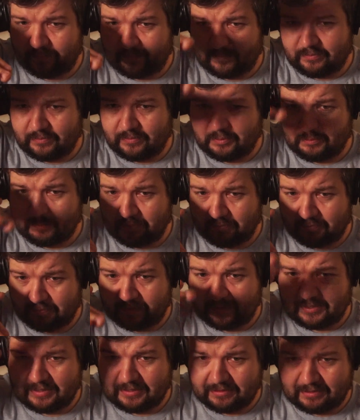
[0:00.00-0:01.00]
You move the
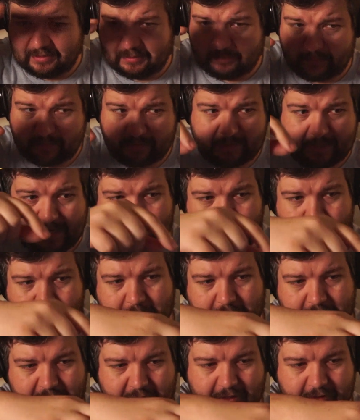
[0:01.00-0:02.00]
needle up and down
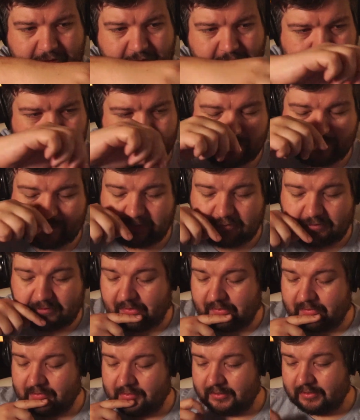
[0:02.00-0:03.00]
by changing your
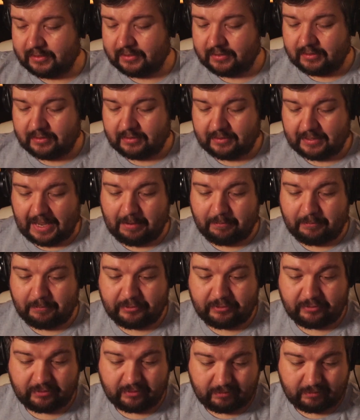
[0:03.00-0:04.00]

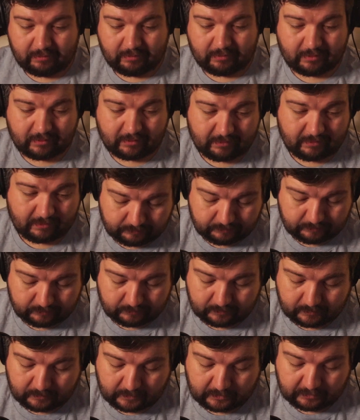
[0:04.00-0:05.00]
aperture or
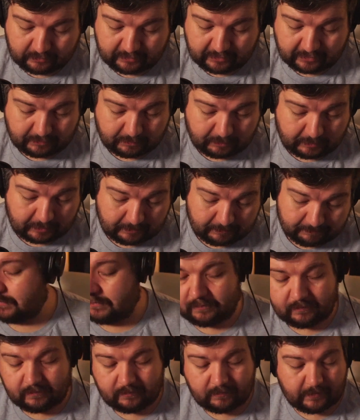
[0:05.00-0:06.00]
your shutter speed.
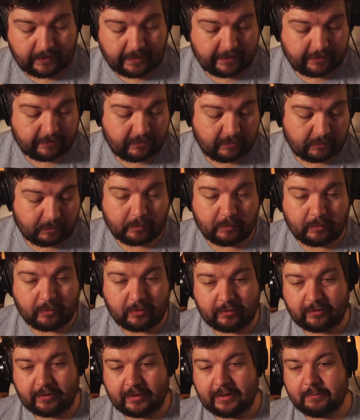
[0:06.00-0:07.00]
And the Super
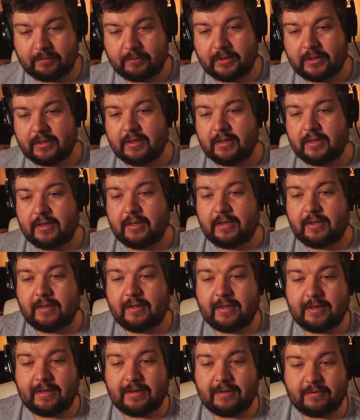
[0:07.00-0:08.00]
program
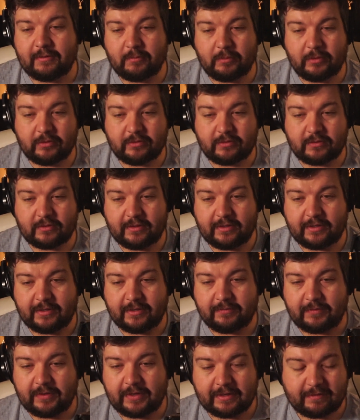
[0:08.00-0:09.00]
then is the most
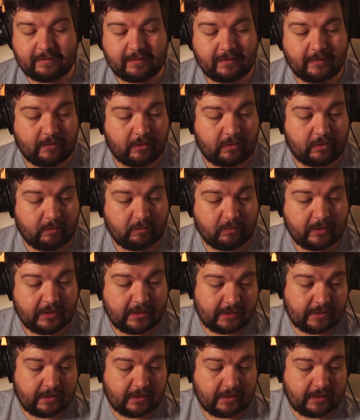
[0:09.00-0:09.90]
advanced of the three,